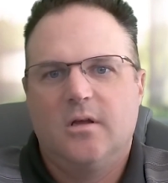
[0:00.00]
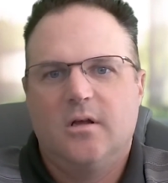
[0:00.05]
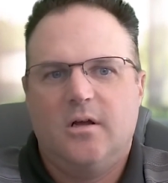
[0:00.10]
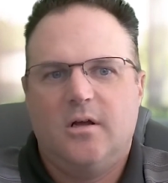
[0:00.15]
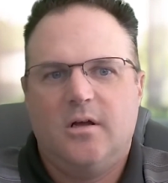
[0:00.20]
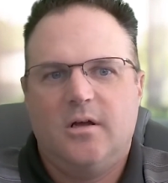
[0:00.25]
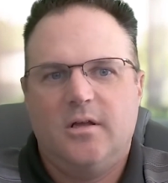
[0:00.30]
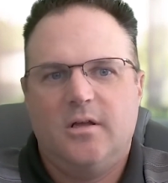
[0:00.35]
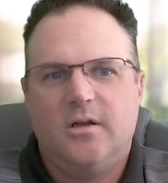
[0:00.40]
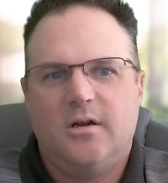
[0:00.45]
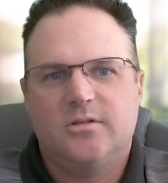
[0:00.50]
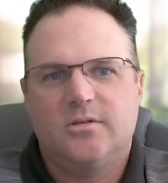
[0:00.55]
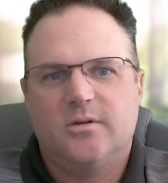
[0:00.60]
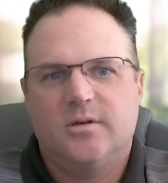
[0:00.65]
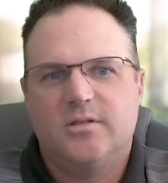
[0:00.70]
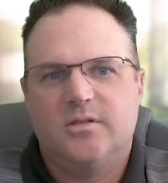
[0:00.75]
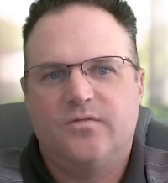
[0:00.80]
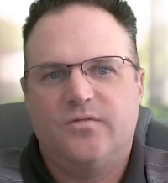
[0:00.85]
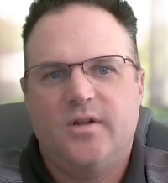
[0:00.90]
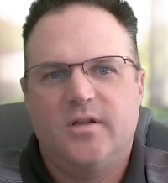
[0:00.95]
It also
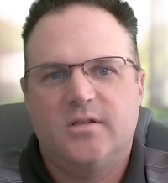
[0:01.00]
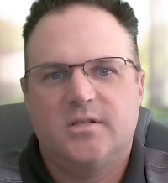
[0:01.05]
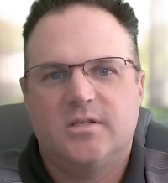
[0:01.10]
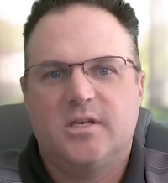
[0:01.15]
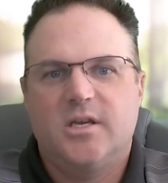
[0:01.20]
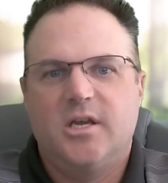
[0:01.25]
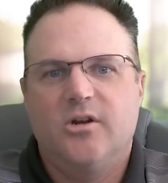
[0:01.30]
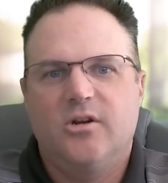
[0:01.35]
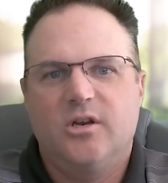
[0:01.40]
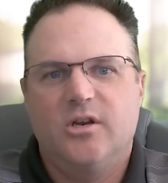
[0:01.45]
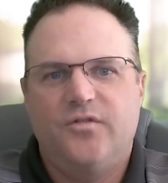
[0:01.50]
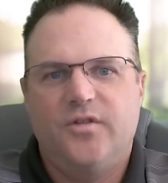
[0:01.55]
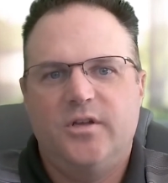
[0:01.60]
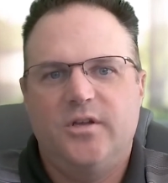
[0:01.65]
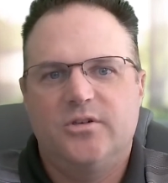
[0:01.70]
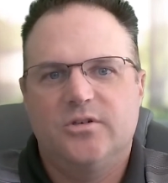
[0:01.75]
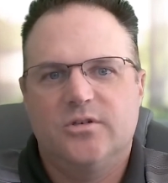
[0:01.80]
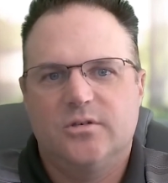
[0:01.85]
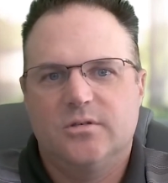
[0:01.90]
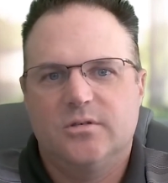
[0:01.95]
has advanced security
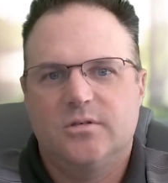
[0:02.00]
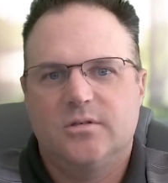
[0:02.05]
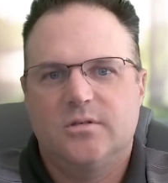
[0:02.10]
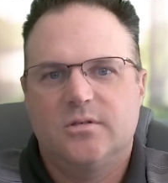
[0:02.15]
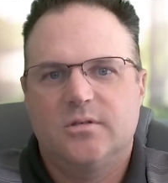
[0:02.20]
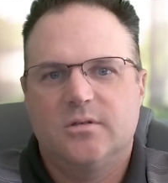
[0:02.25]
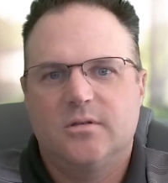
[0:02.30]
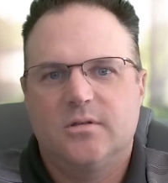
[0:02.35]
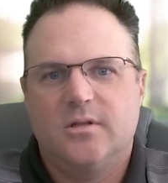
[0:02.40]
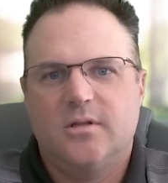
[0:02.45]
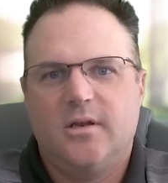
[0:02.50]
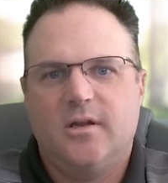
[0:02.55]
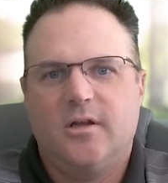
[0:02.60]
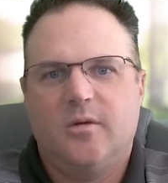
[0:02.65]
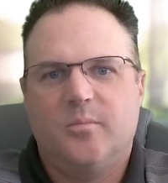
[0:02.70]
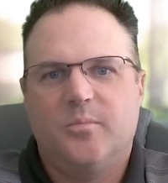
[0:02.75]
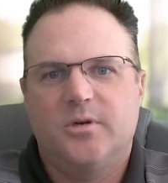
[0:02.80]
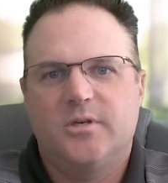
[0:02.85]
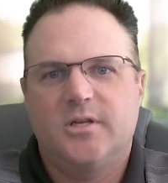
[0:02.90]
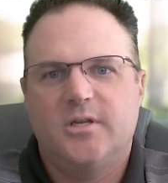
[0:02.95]
features that
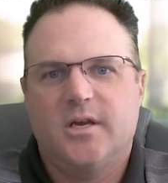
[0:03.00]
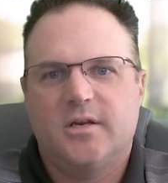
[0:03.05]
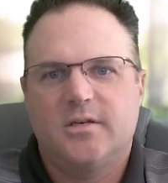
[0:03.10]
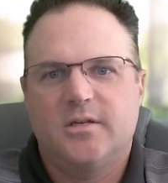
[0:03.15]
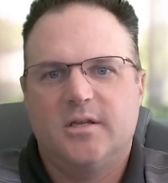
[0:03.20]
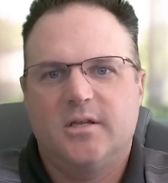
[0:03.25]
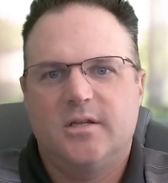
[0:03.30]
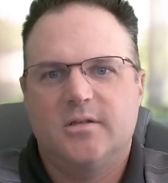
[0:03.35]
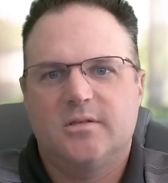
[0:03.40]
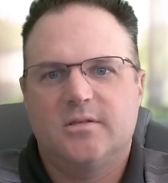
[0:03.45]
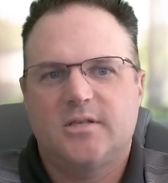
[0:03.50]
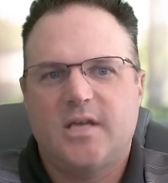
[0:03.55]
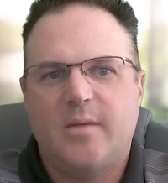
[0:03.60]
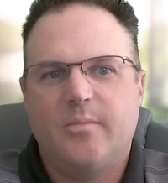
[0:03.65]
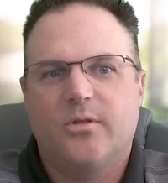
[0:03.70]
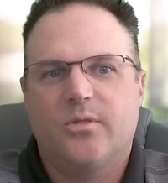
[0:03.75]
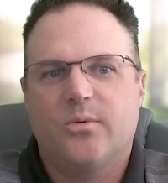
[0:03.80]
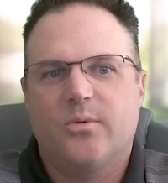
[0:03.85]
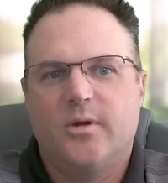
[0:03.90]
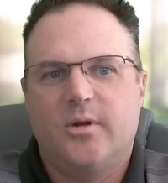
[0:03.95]
help protect against
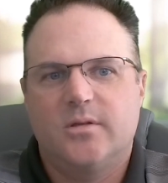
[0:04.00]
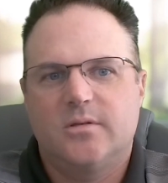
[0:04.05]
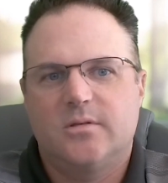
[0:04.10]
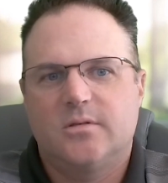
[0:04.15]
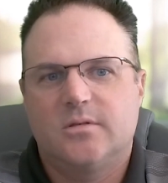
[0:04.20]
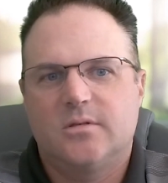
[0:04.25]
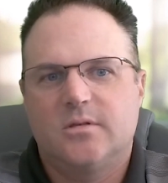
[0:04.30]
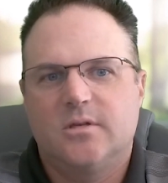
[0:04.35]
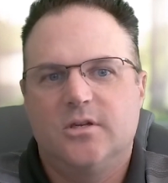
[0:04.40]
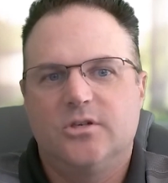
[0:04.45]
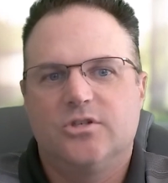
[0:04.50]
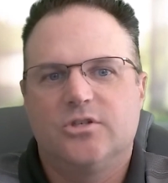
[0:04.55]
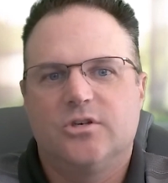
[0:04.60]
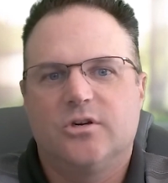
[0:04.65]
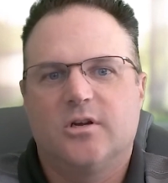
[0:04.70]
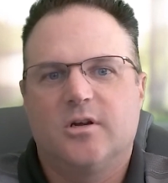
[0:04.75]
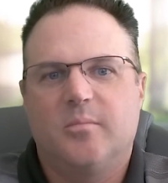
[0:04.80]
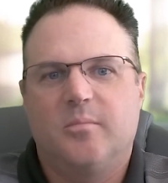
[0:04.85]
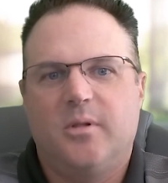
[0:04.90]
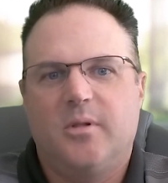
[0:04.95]
cyber threats and
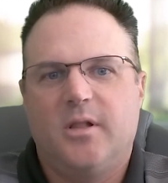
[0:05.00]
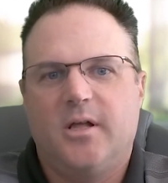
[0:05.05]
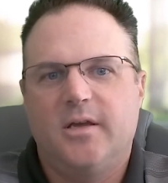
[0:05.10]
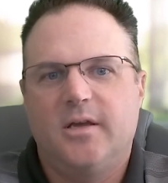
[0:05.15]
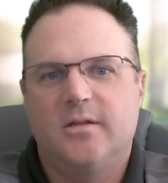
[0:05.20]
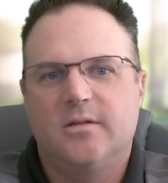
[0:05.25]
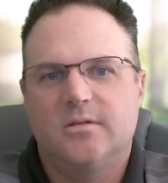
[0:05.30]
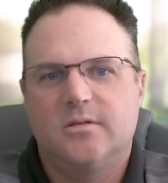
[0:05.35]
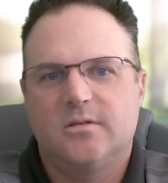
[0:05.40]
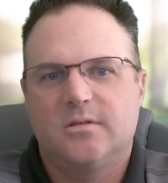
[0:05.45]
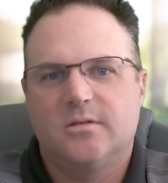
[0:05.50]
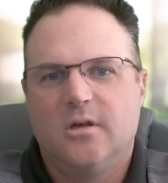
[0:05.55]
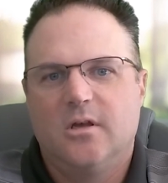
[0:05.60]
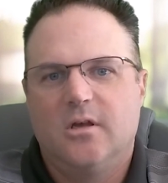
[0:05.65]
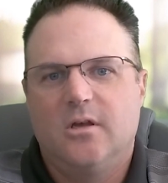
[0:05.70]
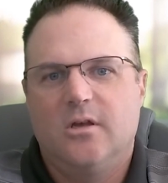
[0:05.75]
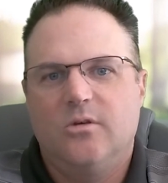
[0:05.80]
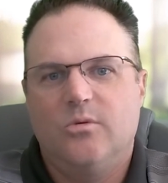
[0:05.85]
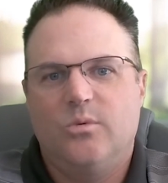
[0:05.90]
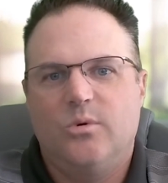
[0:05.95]
ensure compliance,
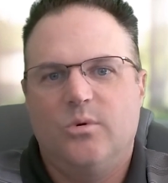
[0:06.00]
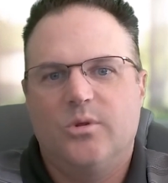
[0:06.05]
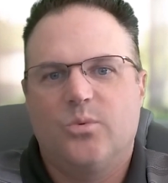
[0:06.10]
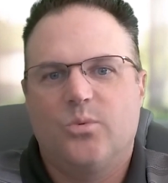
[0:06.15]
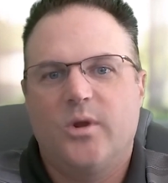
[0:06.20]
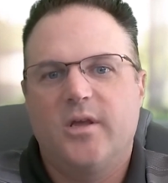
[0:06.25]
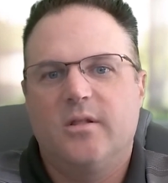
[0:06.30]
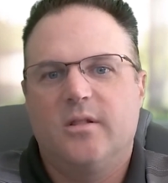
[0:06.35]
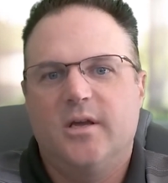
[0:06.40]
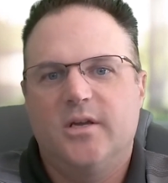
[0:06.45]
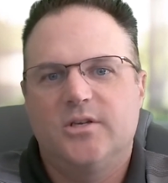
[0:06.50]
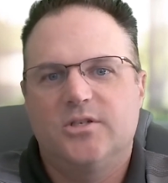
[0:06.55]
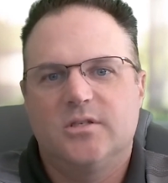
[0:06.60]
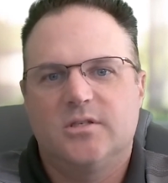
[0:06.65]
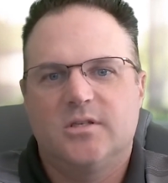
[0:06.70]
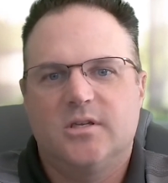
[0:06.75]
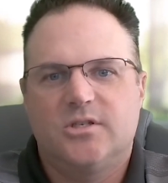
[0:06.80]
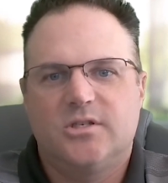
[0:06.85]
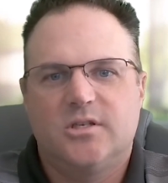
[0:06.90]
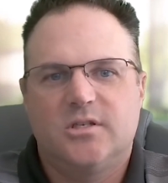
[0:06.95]
even with regulations
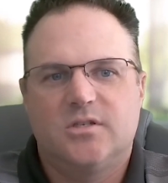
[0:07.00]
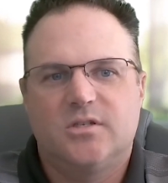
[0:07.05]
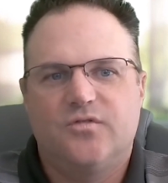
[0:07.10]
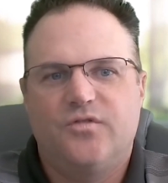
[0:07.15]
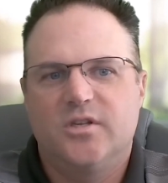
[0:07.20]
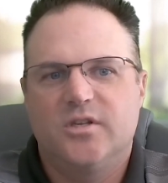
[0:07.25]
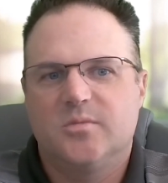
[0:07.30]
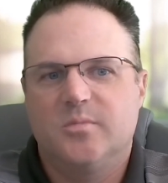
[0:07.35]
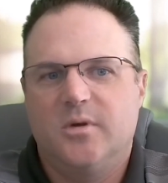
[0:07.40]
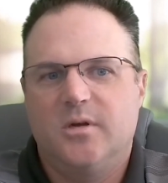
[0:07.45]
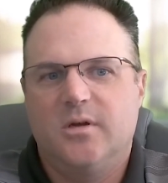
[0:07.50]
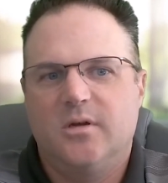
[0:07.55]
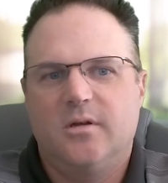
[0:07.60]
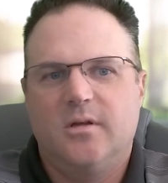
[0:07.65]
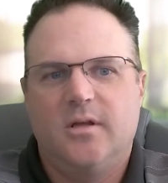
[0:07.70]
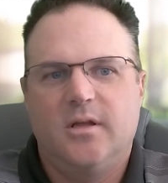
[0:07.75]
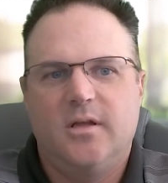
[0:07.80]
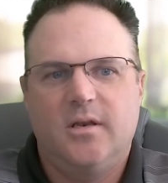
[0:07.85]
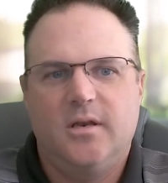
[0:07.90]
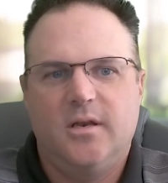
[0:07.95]
such as FISMA
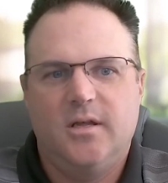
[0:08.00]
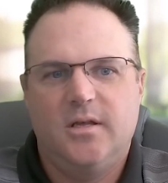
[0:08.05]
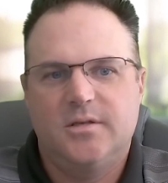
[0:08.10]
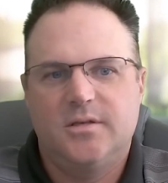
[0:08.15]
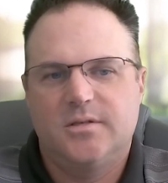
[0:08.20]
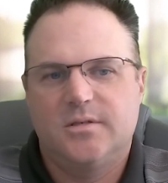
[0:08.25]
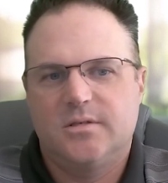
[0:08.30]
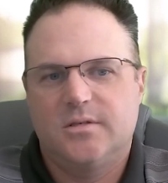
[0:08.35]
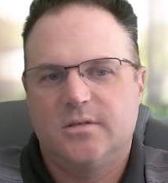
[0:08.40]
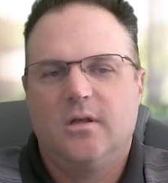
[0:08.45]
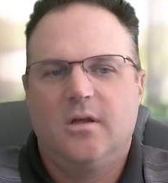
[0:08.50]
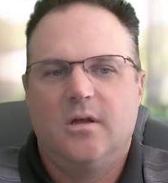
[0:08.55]
and NIST.